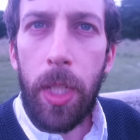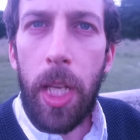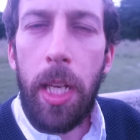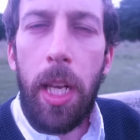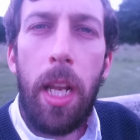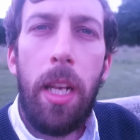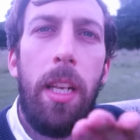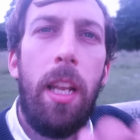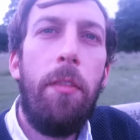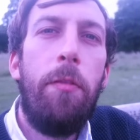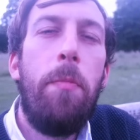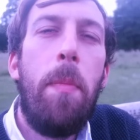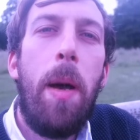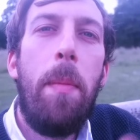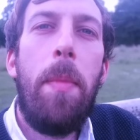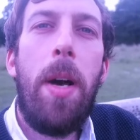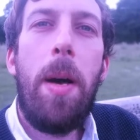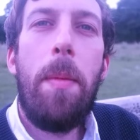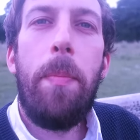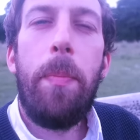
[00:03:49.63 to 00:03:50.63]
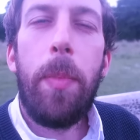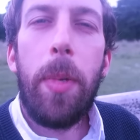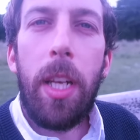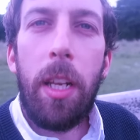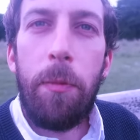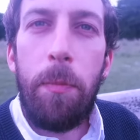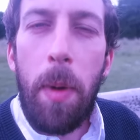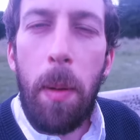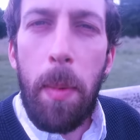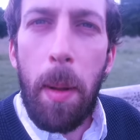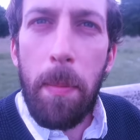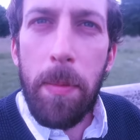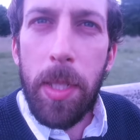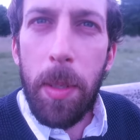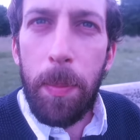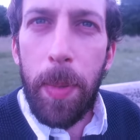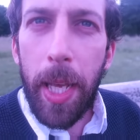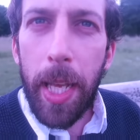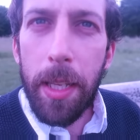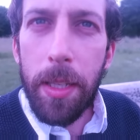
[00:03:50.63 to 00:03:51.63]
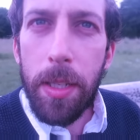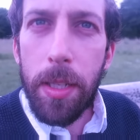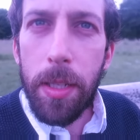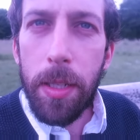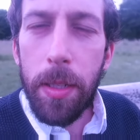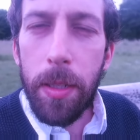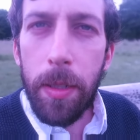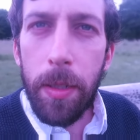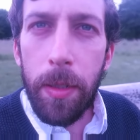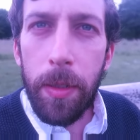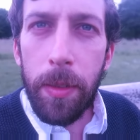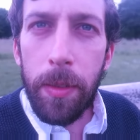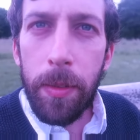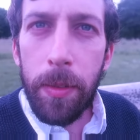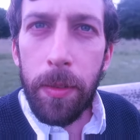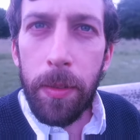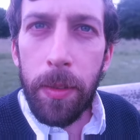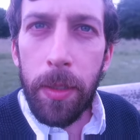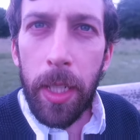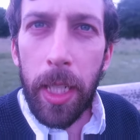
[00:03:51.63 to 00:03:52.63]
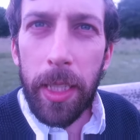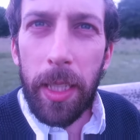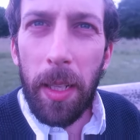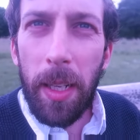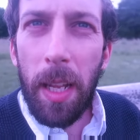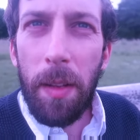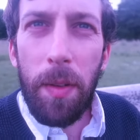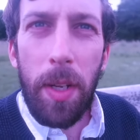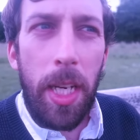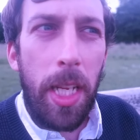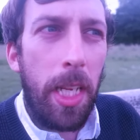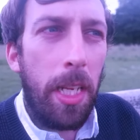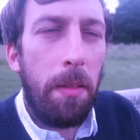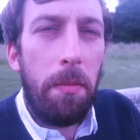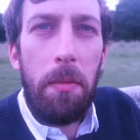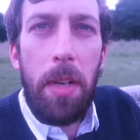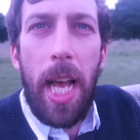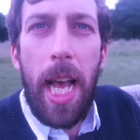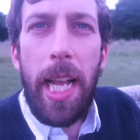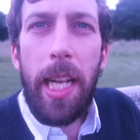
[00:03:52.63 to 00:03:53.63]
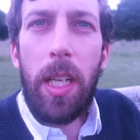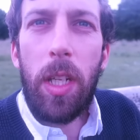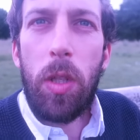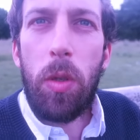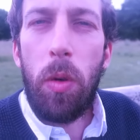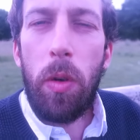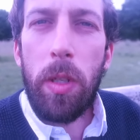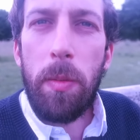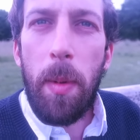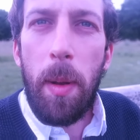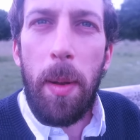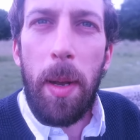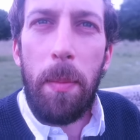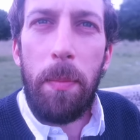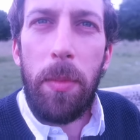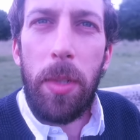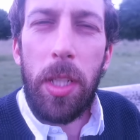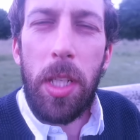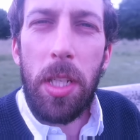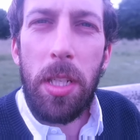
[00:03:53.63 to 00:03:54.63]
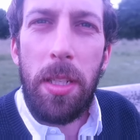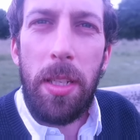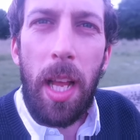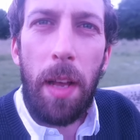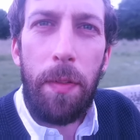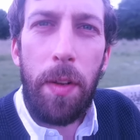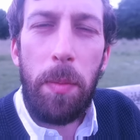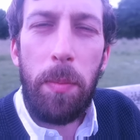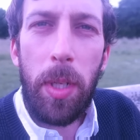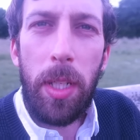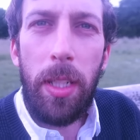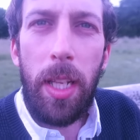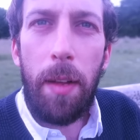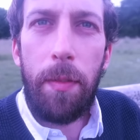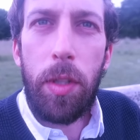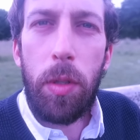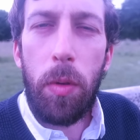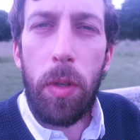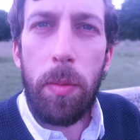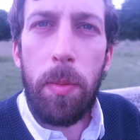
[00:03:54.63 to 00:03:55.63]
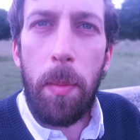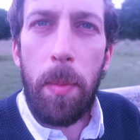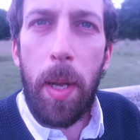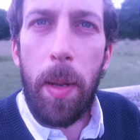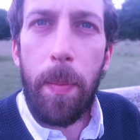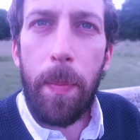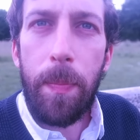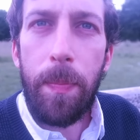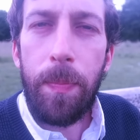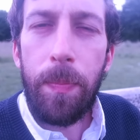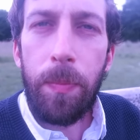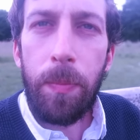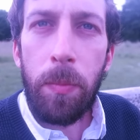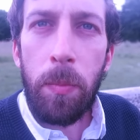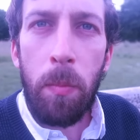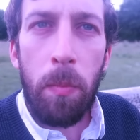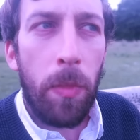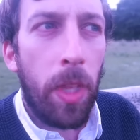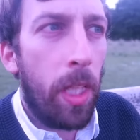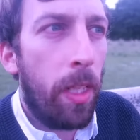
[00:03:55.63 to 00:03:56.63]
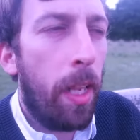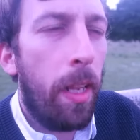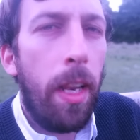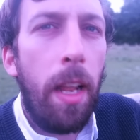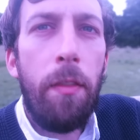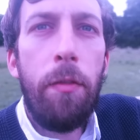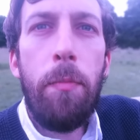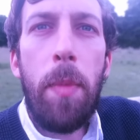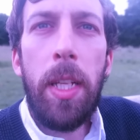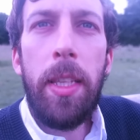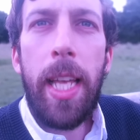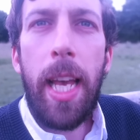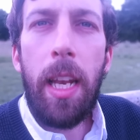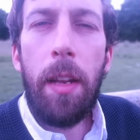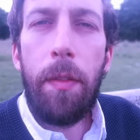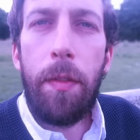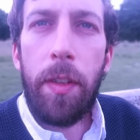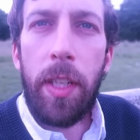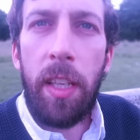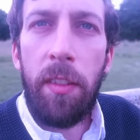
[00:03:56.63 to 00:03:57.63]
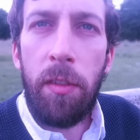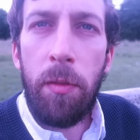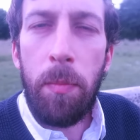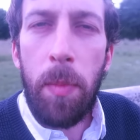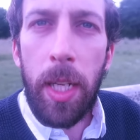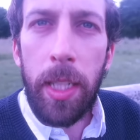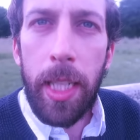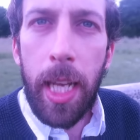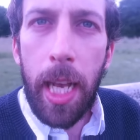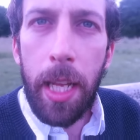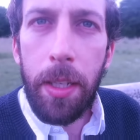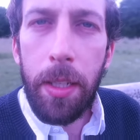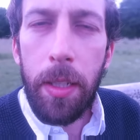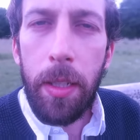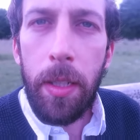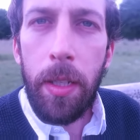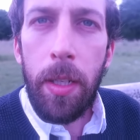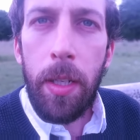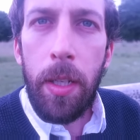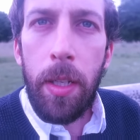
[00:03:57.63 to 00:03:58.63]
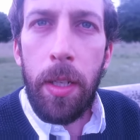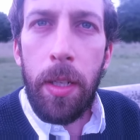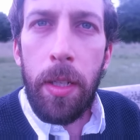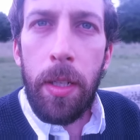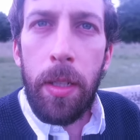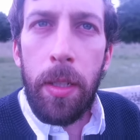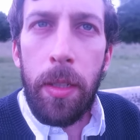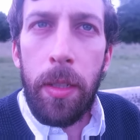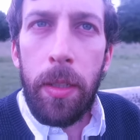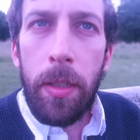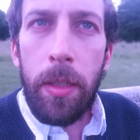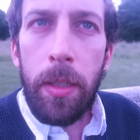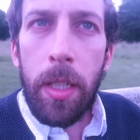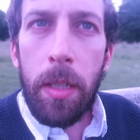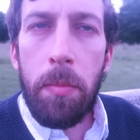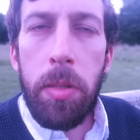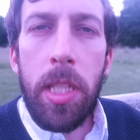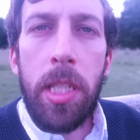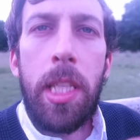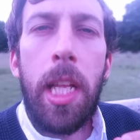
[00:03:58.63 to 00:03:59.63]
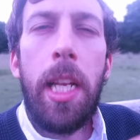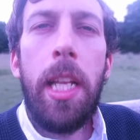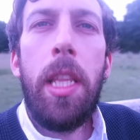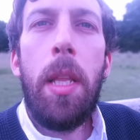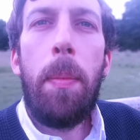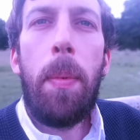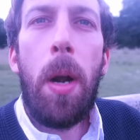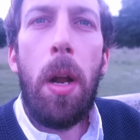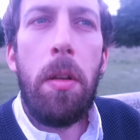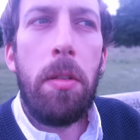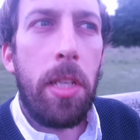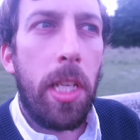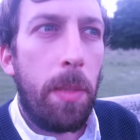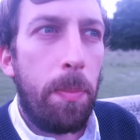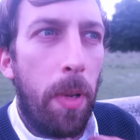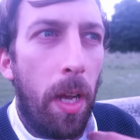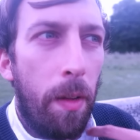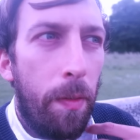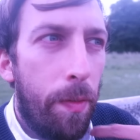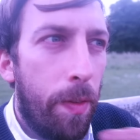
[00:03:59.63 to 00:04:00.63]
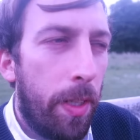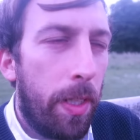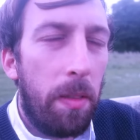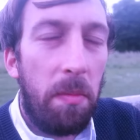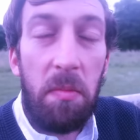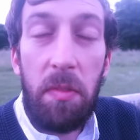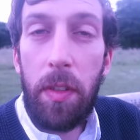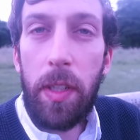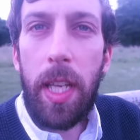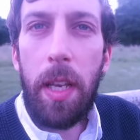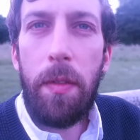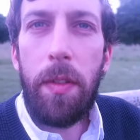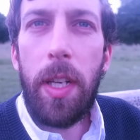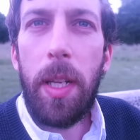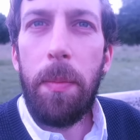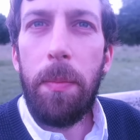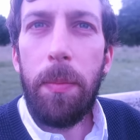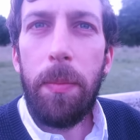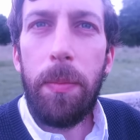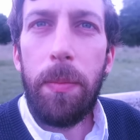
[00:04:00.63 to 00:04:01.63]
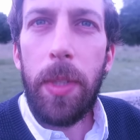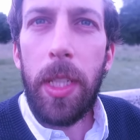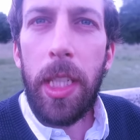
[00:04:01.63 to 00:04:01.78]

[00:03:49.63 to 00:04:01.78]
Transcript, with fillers: And I love my mum, I love my mum to bits. I don't have any anger towards my mum, just nothing but love towards my mum. And I love my dad, I've forgiven my dad. I'm still in the process, but I've forgiven him